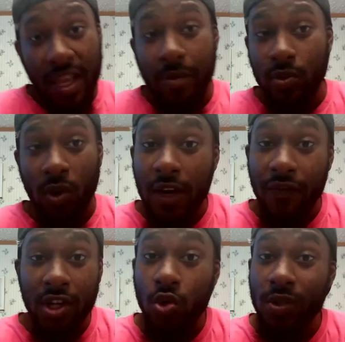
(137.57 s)
It was
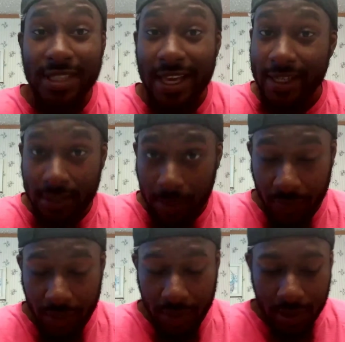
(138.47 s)
one of us who said
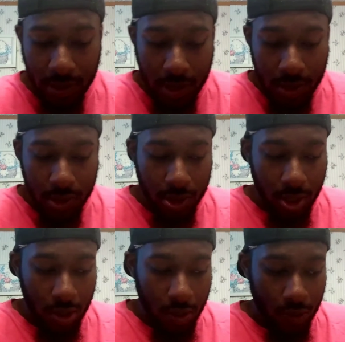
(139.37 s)
something.
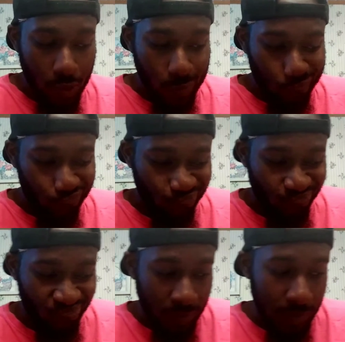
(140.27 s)
So
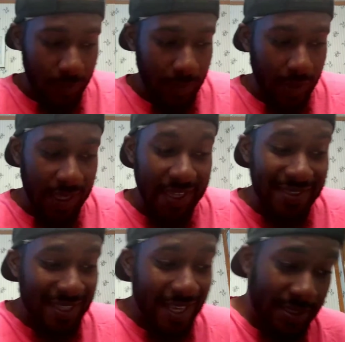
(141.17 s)

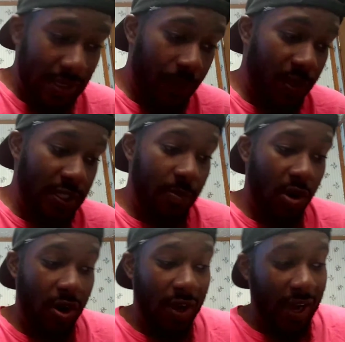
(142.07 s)
he said something
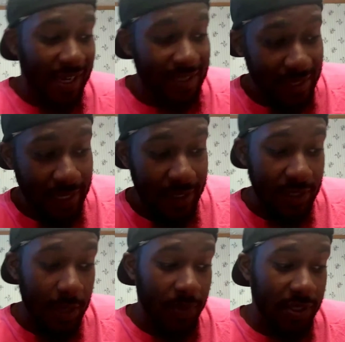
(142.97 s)
smart. I
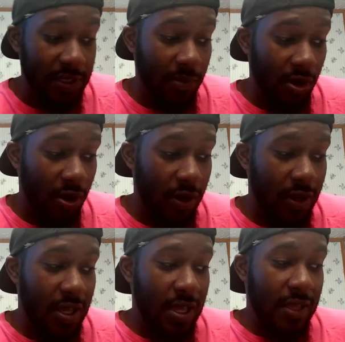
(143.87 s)
said something
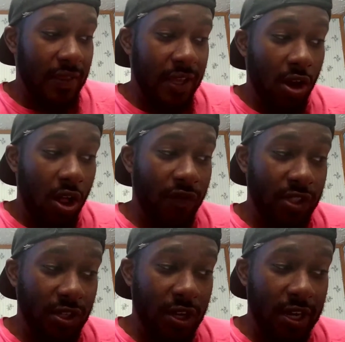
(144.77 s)
smart. Then all
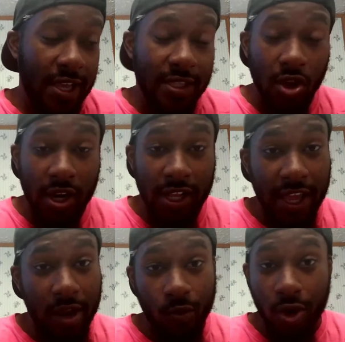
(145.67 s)
of a sudden he
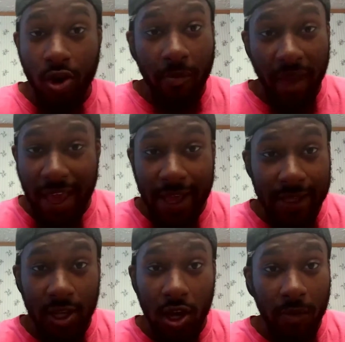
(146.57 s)
started getting real
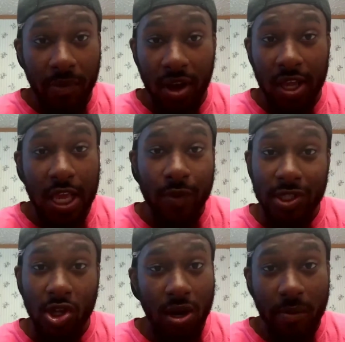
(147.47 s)
mad, talking about he
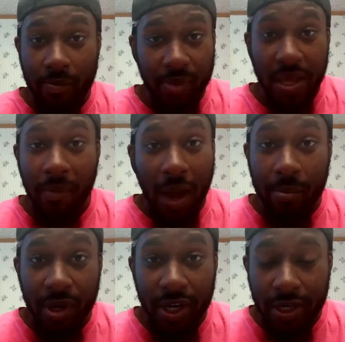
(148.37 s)
was gonna beat
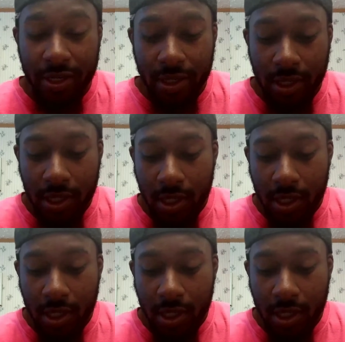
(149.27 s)
my butt.